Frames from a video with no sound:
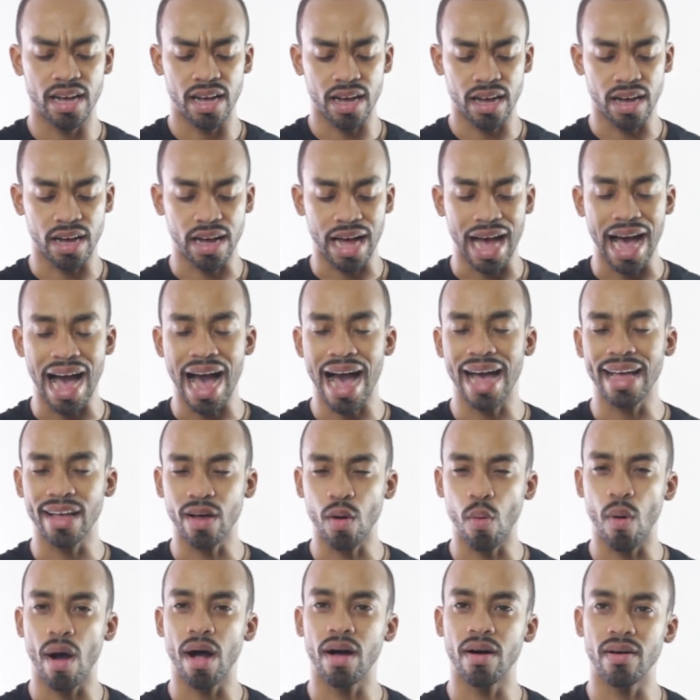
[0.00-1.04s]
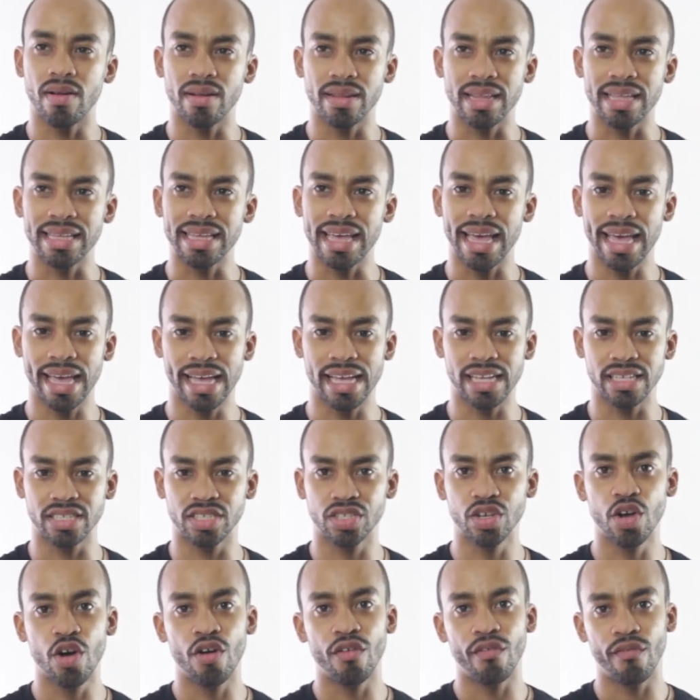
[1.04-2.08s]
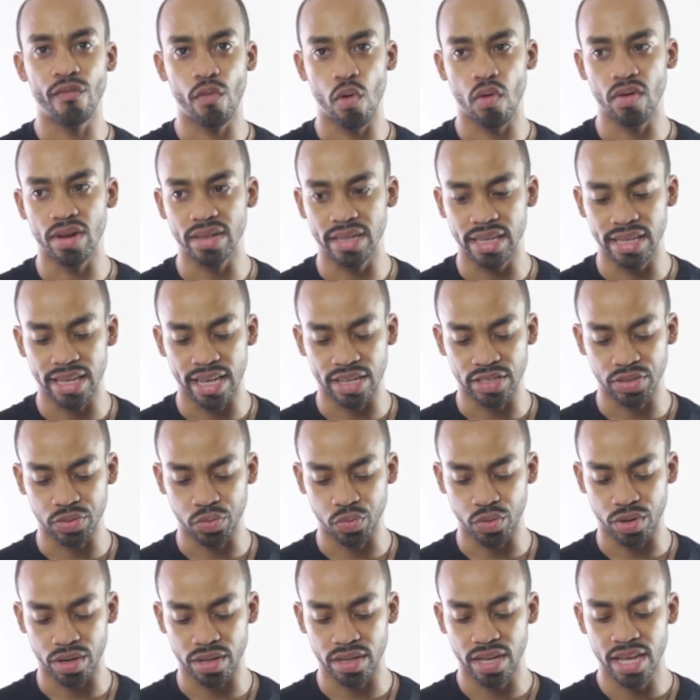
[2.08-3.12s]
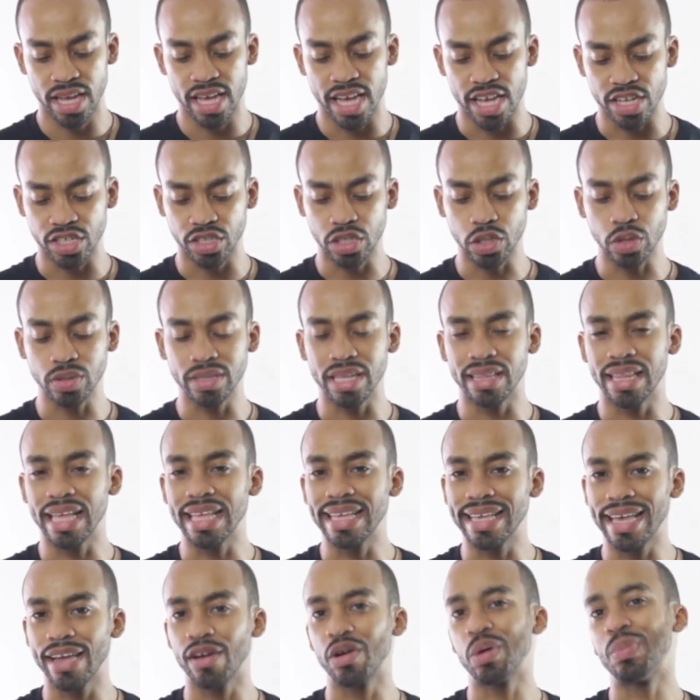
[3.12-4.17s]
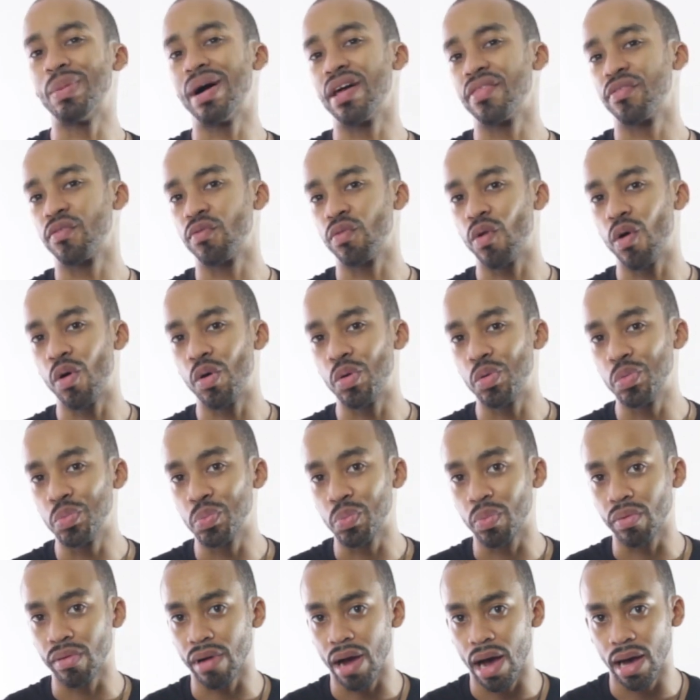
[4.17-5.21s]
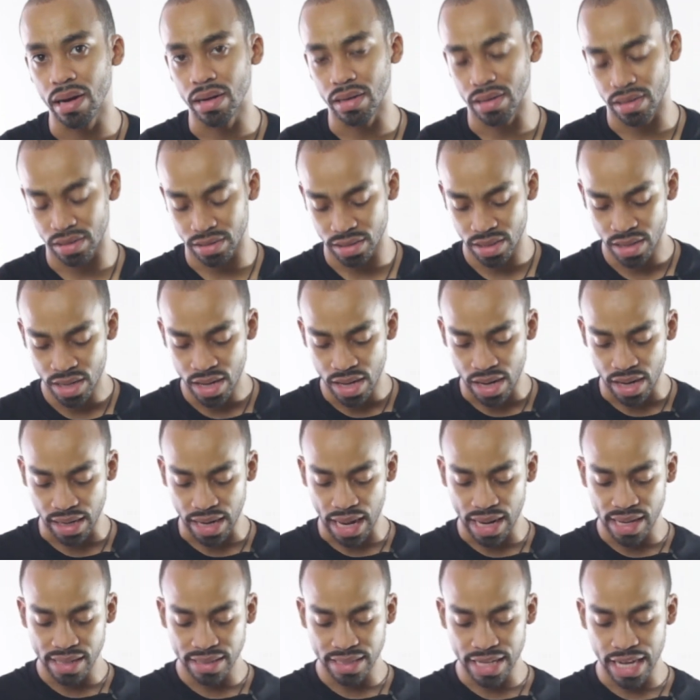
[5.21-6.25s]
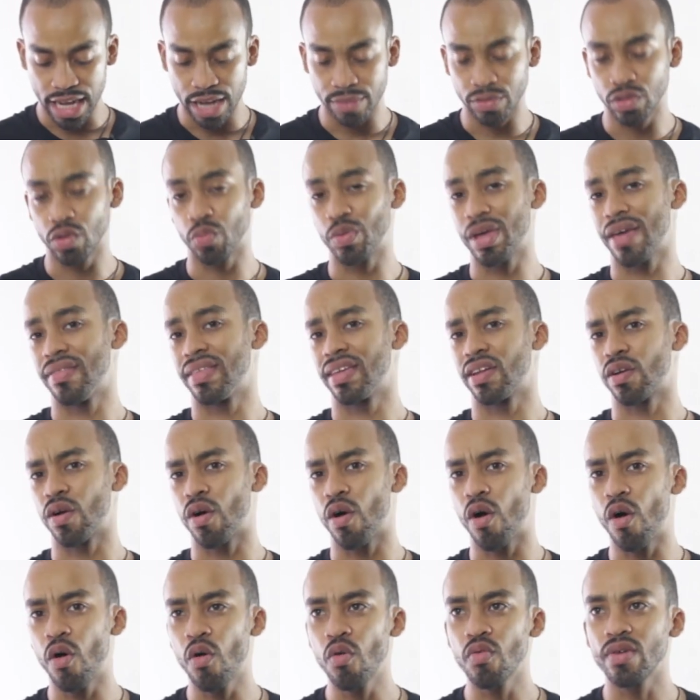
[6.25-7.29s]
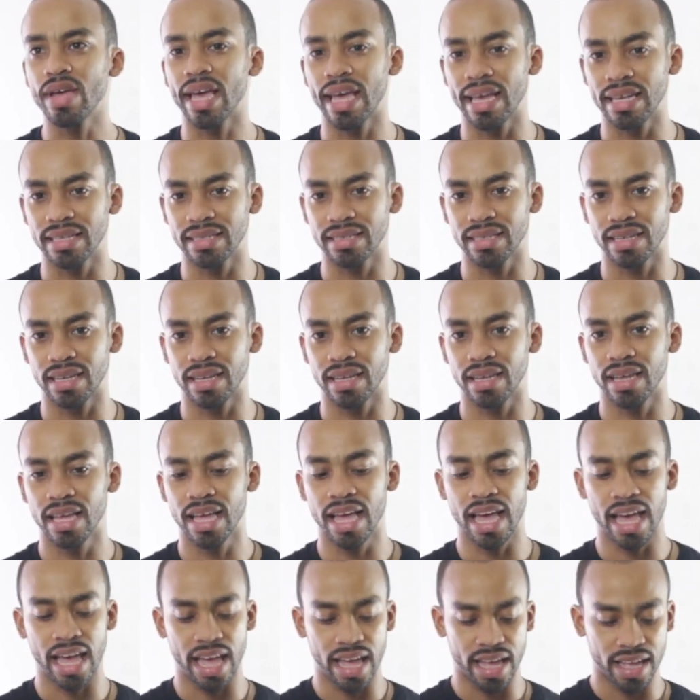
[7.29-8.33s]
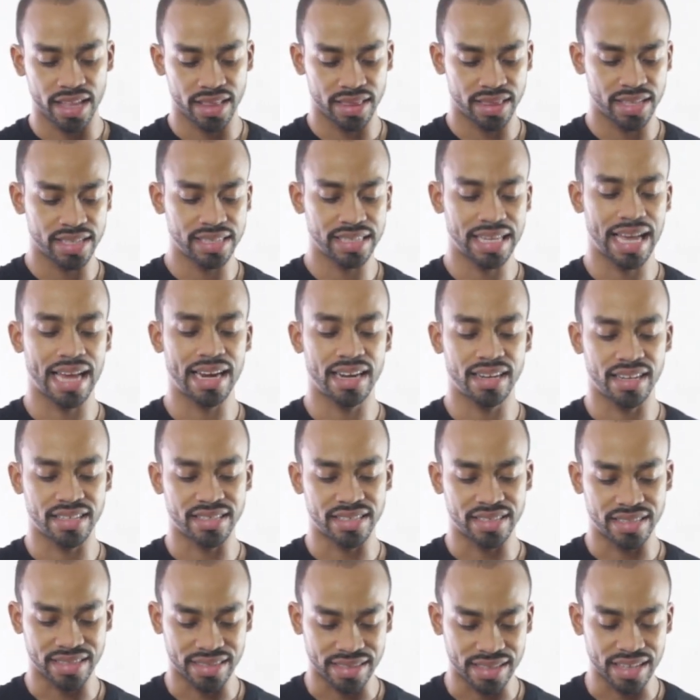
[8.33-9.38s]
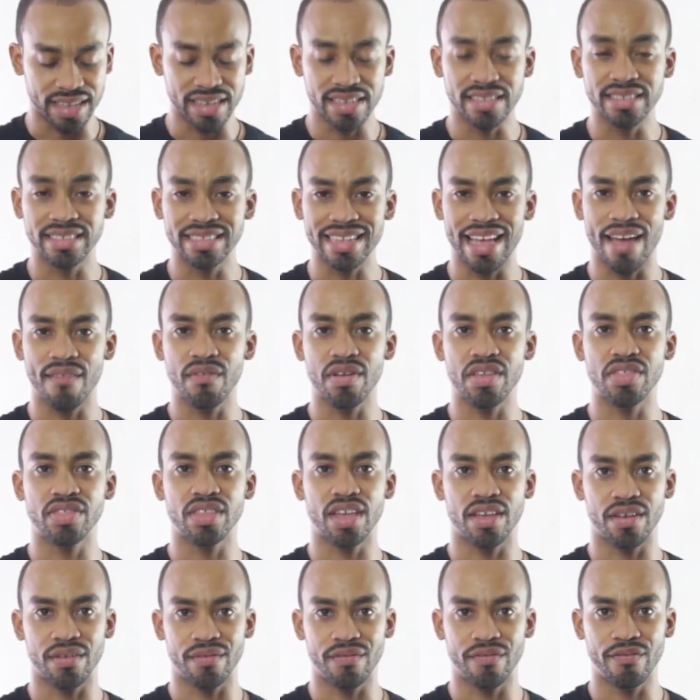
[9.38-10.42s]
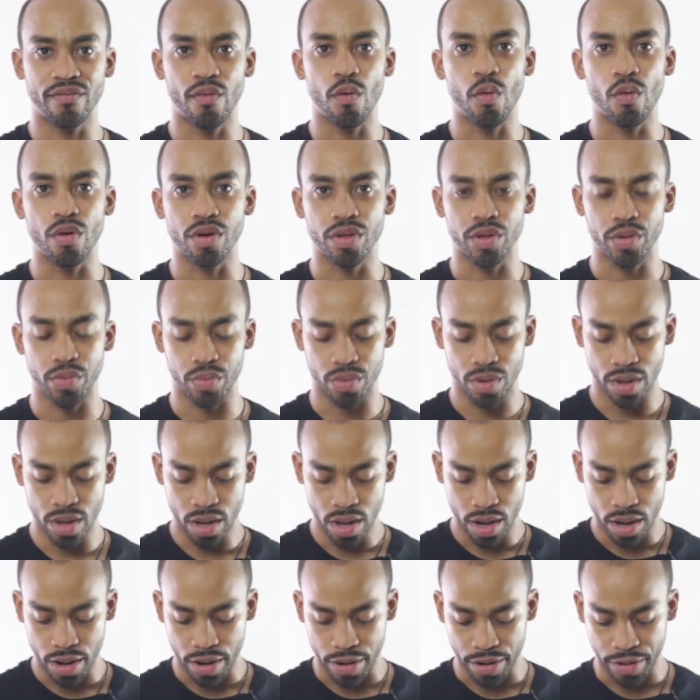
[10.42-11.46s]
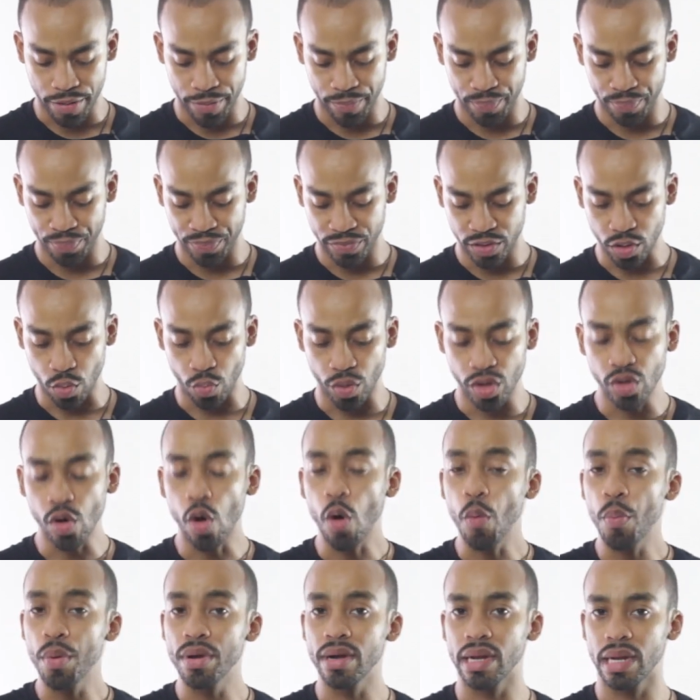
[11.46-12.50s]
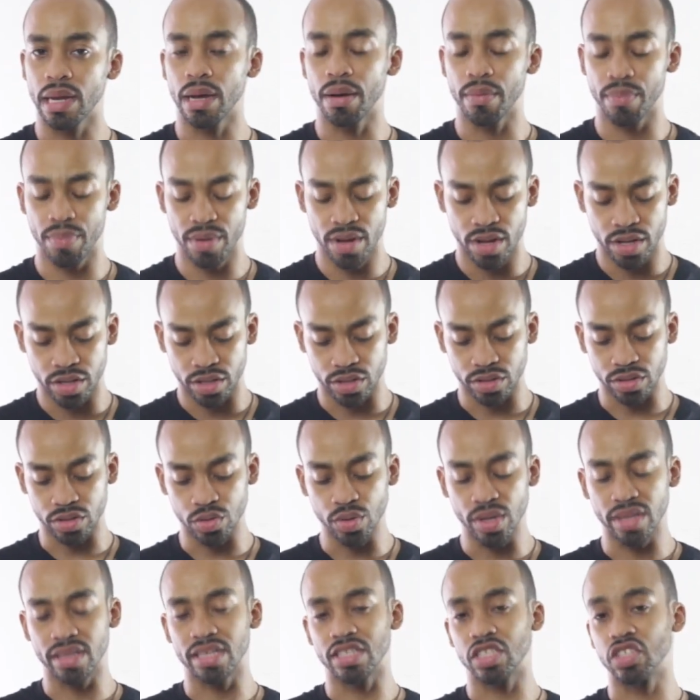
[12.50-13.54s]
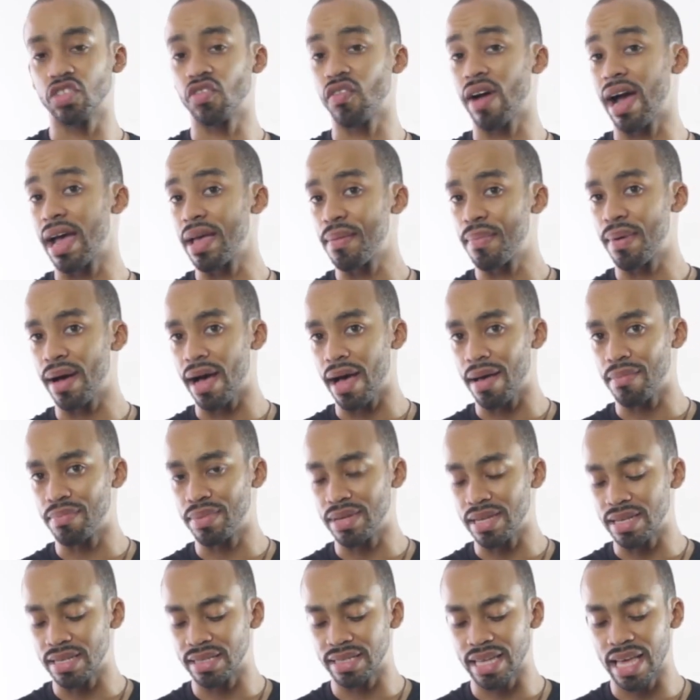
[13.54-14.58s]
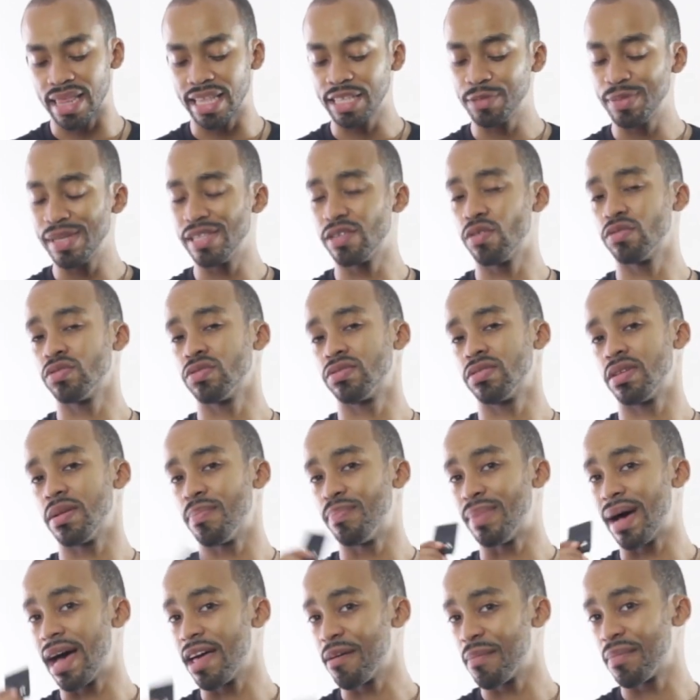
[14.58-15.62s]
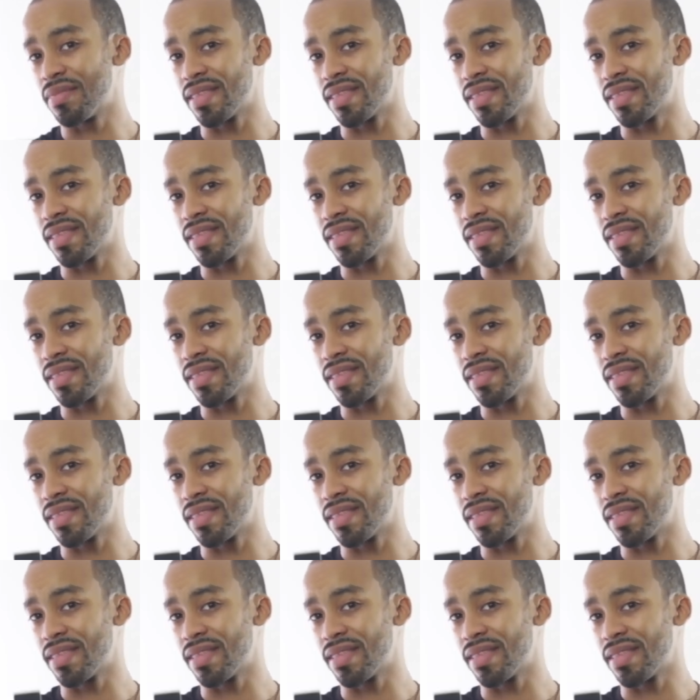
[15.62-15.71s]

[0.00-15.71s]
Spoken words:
a high quality case for the DS1. It shows that they care about their own product. A lot of times, we have to get our own casing, and this kind of does everything for you. So when you open it up, you get the tripod piece, and this piece goes into the bottom